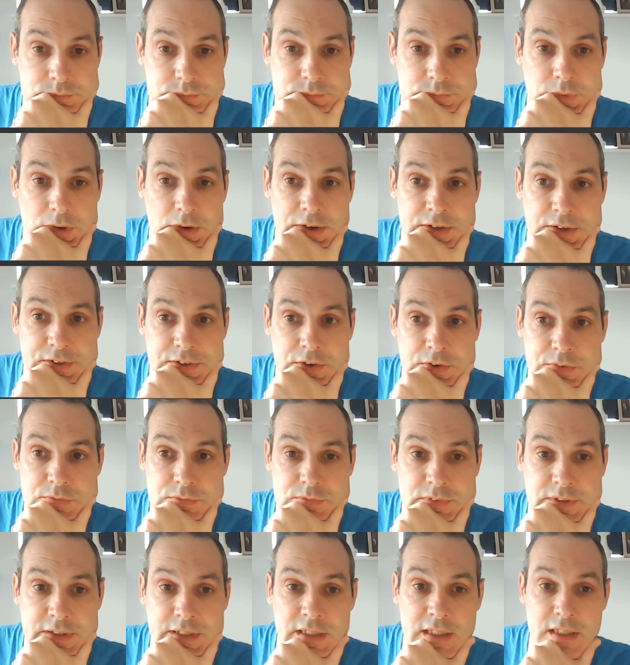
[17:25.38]
I don't
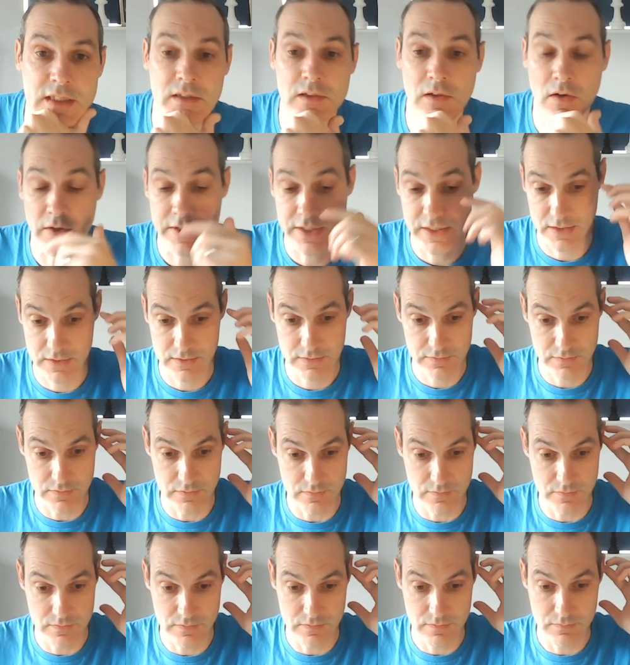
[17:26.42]
really like
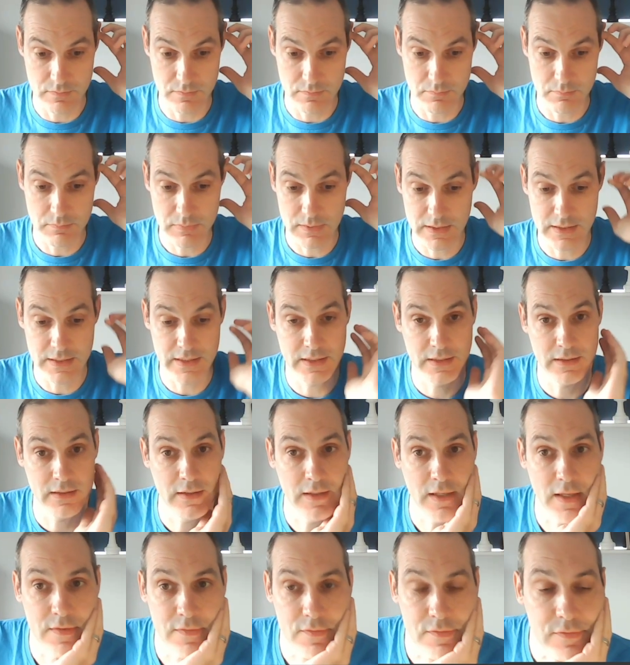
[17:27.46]
playing
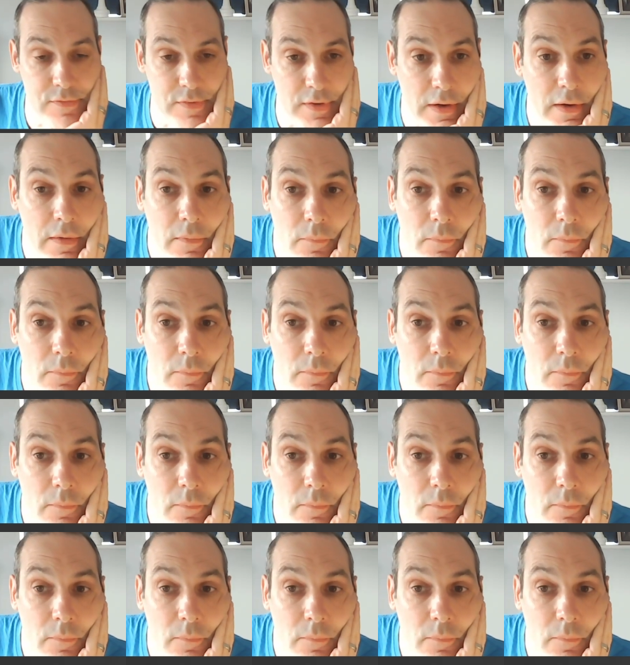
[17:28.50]
against it.